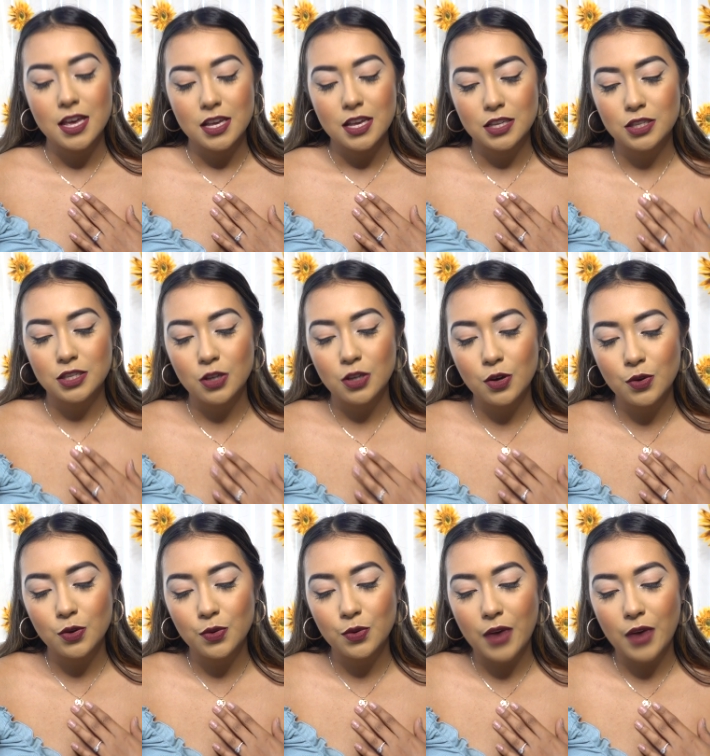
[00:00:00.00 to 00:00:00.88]

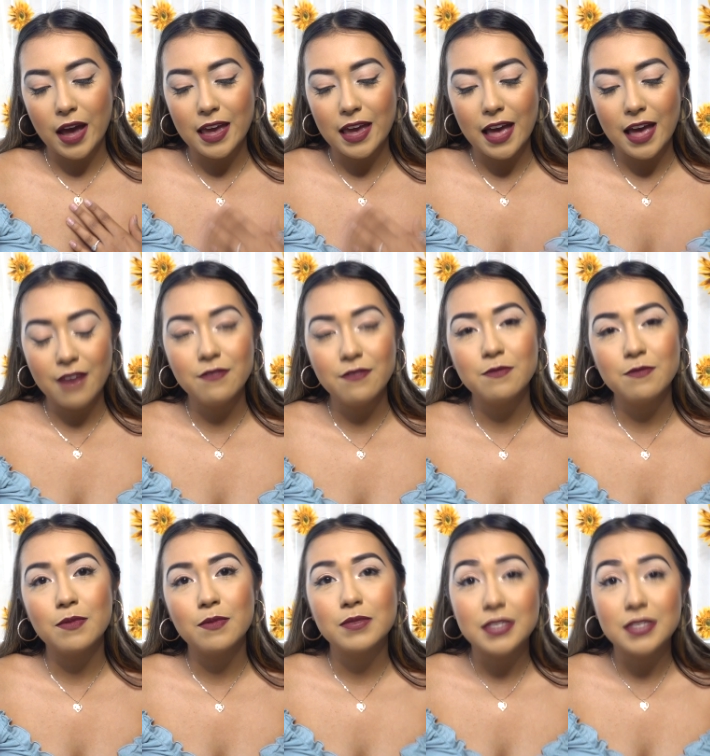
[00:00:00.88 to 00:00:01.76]
So I have
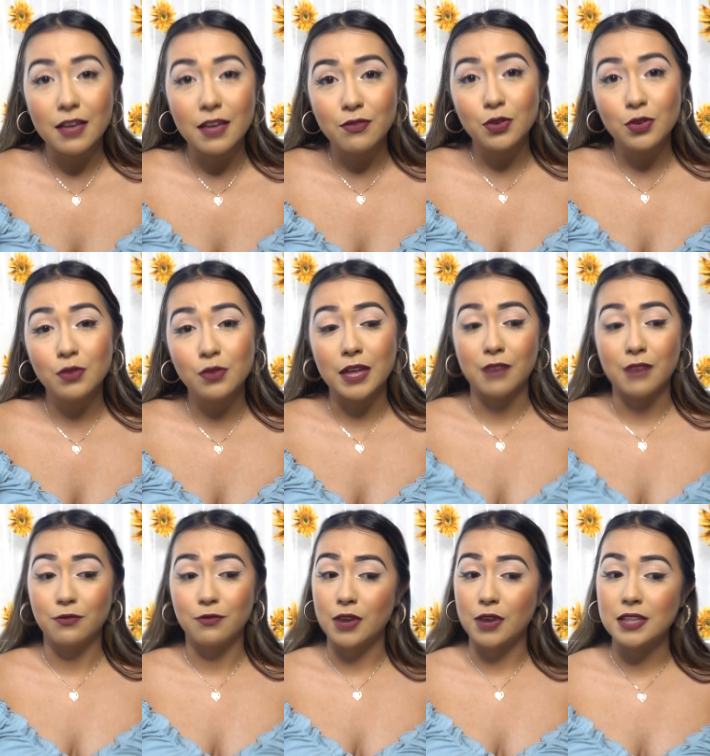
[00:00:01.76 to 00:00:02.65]
several like
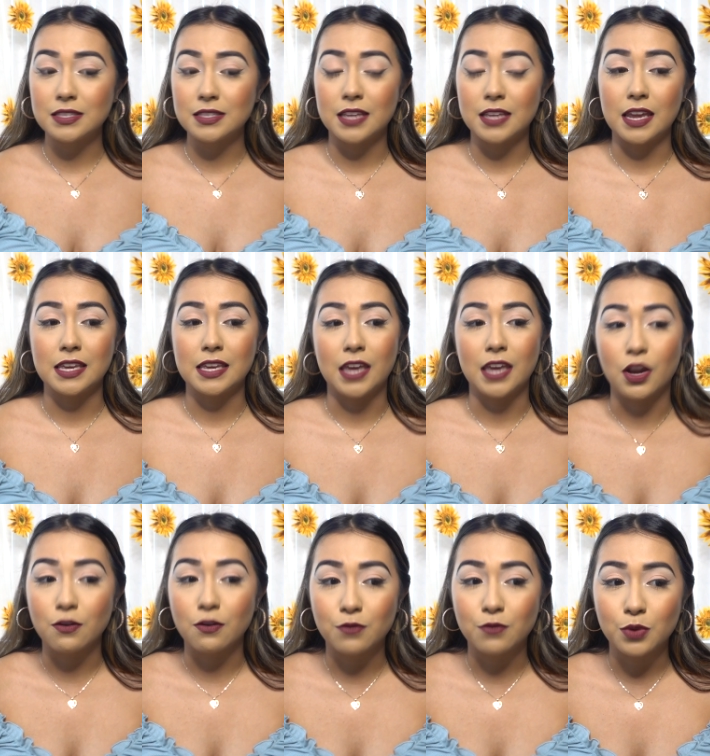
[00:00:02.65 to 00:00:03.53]
friends that I
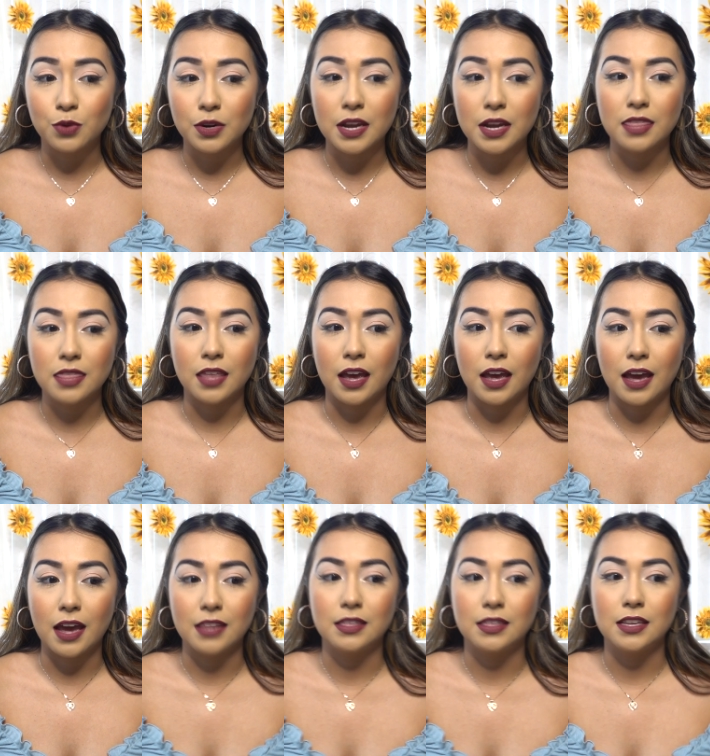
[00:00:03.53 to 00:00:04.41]
care for and that
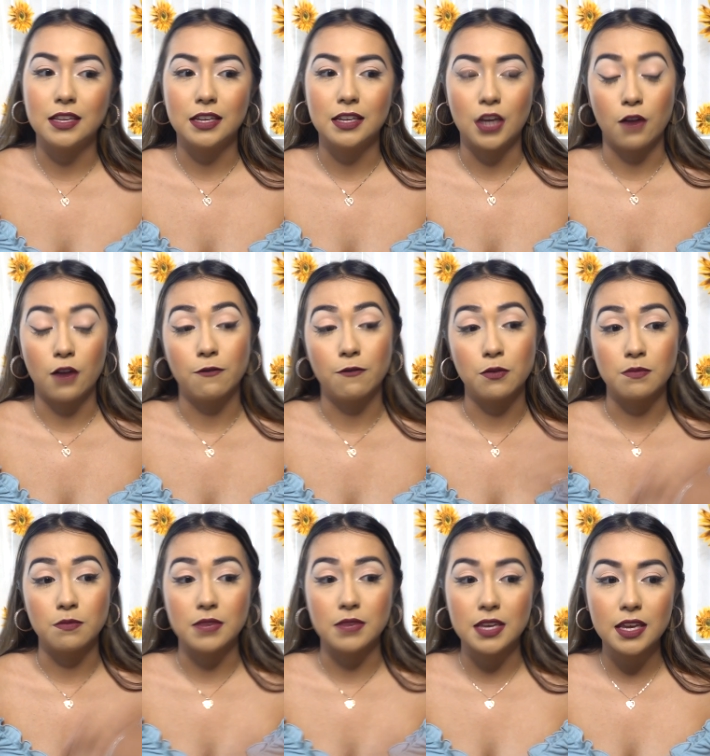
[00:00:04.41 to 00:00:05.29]
I think care for
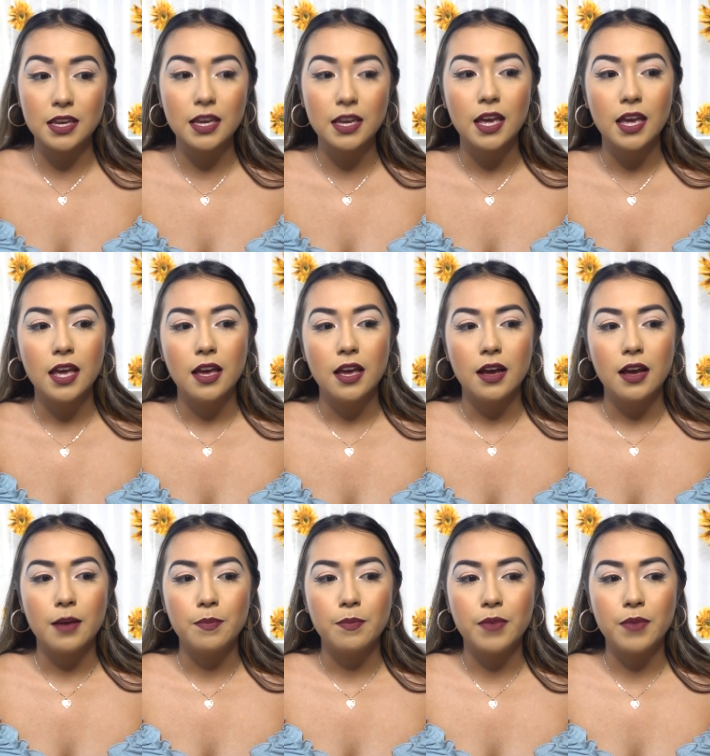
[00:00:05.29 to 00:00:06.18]
me,
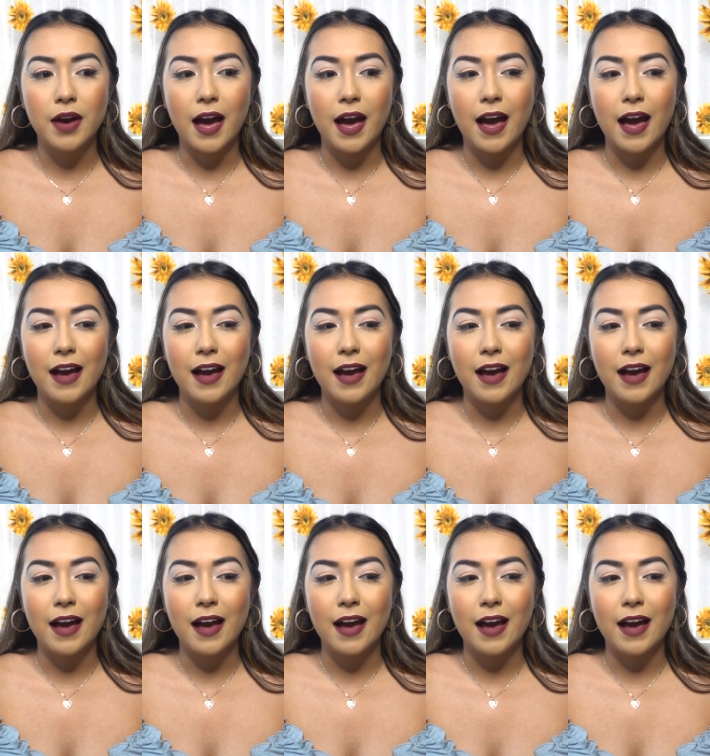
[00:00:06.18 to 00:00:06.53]
but